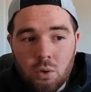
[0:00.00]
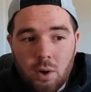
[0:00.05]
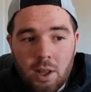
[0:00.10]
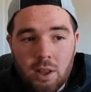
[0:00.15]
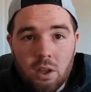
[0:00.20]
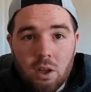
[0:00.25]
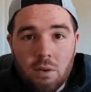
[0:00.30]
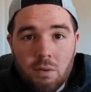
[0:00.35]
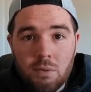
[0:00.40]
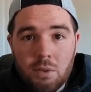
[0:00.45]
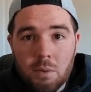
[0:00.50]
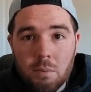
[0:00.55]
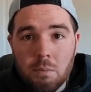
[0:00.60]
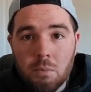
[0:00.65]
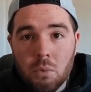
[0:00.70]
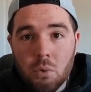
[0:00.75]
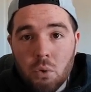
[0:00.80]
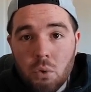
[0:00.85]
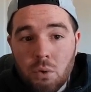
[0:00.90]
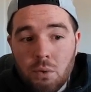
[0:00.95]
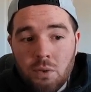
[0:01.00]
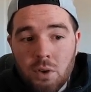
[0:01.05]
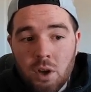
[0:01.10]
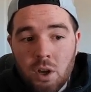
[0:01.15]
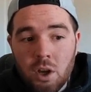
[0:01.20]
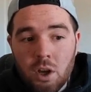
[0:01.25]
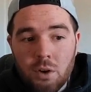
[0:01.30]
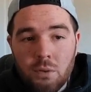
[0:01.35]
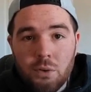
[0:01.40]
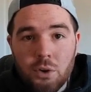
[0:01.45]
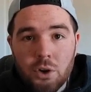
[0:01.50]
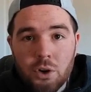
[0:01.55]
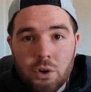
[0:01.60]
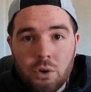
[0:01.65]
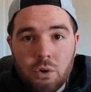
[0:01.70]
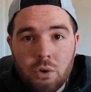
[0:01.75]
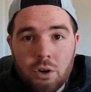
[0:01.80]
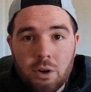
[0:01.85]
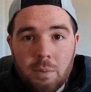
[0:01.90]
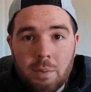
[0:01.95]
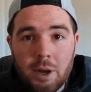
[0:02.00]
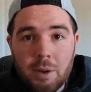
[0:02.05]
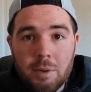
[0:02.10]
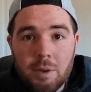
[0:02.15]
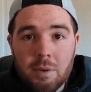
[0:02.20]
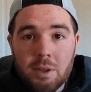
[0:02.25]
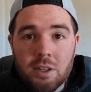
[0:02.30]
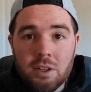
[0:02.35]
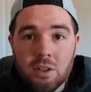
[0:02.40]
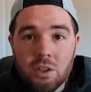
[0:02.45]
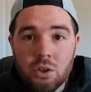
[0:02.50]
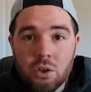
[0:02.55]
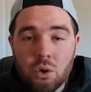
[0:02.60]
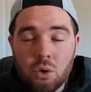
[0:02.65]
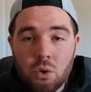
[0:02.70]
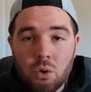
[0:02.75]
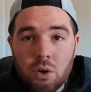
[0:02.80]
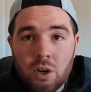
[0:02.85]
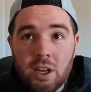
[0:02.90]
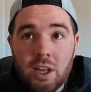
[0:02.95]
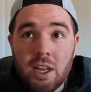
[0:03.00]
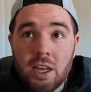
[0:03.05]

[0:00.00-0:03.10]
I love the move for Okudah, but I mean, it's Okudah,